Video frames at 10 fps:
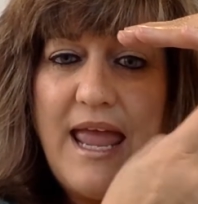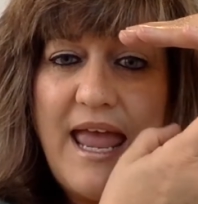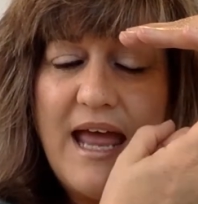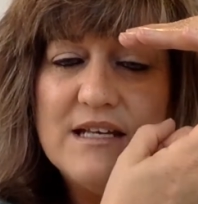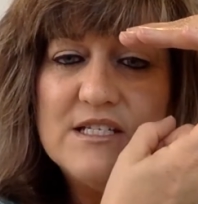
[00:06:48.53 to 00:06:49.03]

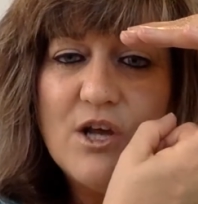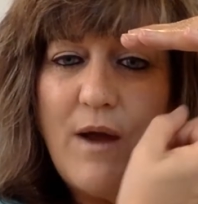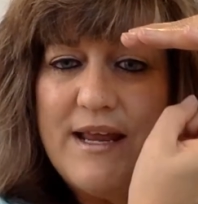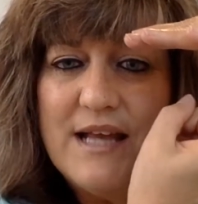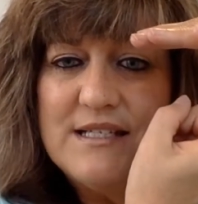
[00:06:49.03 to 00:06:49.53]
And so
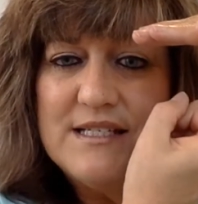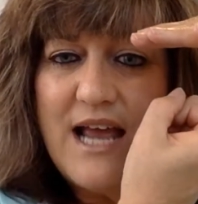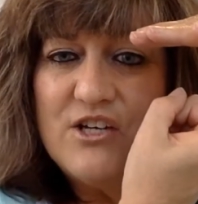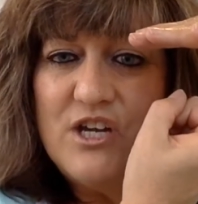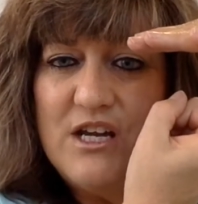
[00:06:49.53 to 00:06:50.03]
I guess it's
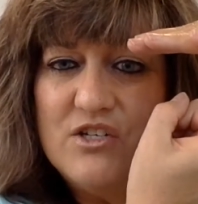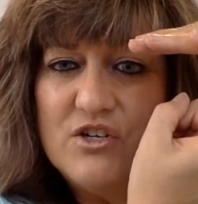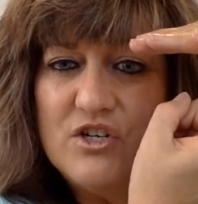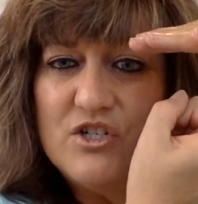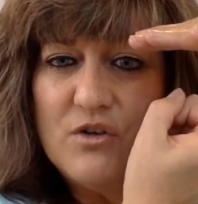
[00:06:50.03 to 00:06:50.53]
actually
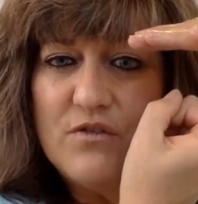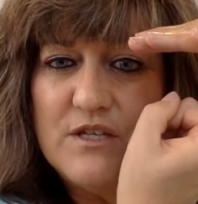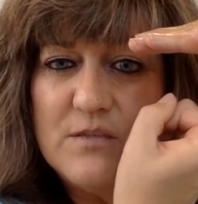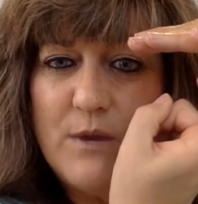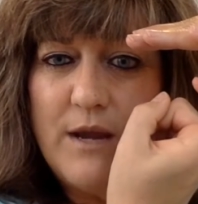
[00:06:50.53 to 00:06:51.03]
easier to show it
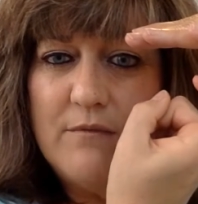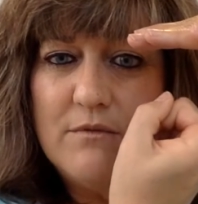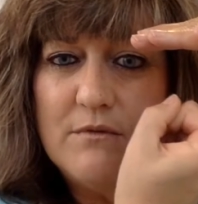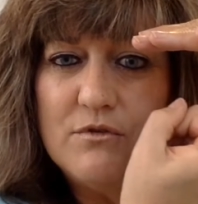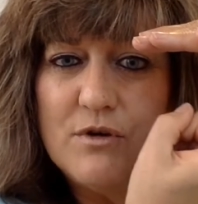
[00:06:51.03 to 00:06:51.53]
this way.
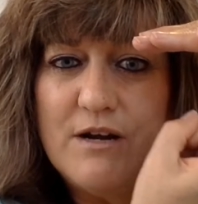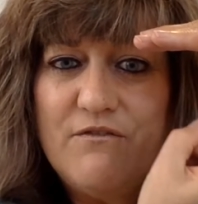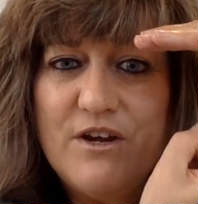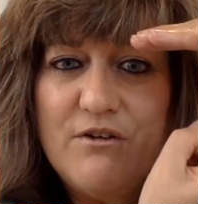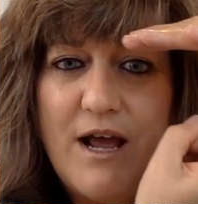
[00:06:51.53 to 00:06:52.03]
I'm trying to
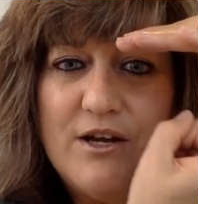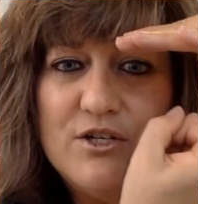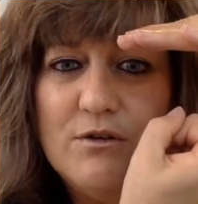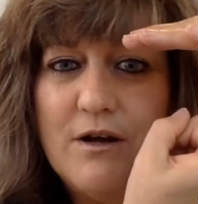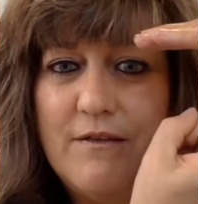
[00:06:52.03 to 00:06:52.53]
figure out how to
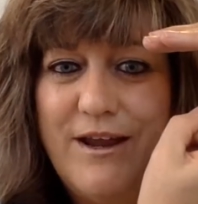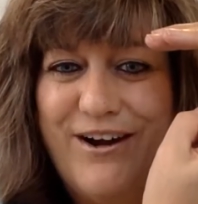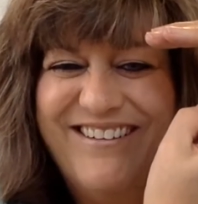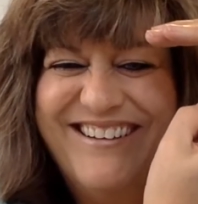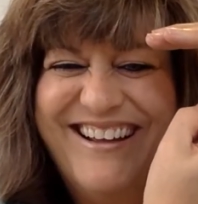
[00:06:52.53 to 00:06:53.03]
do it on
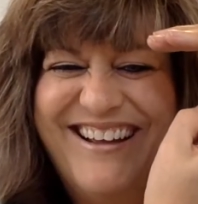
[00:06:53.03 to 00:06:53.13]
here.